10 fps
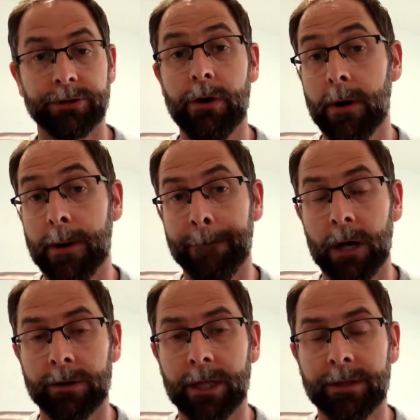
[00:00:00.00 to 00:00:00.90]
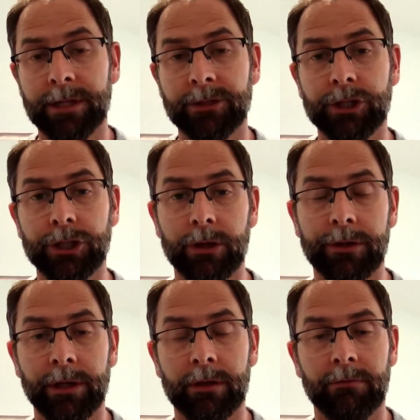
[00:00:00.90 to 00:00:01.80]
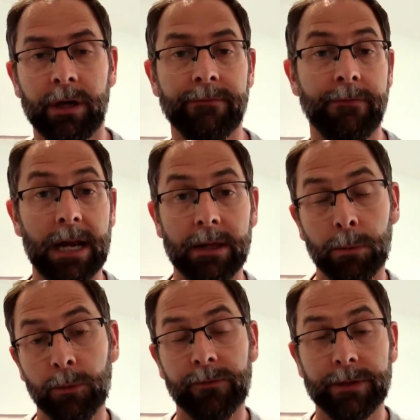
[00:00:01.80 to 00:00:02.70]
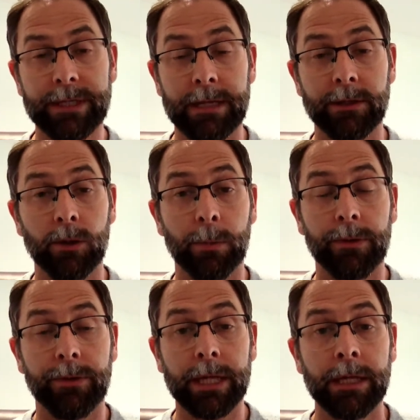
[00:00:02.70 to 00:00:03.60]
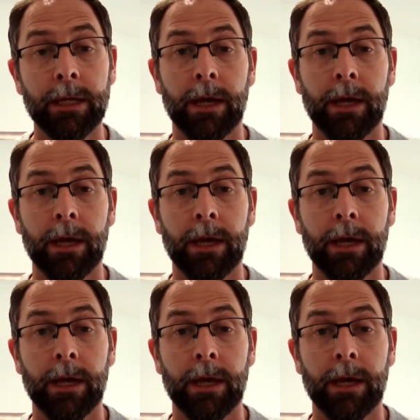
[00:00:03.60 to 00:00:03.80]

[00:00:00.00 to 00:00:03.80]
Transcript: time? Are there things that you think are really valuable for tendinopathy?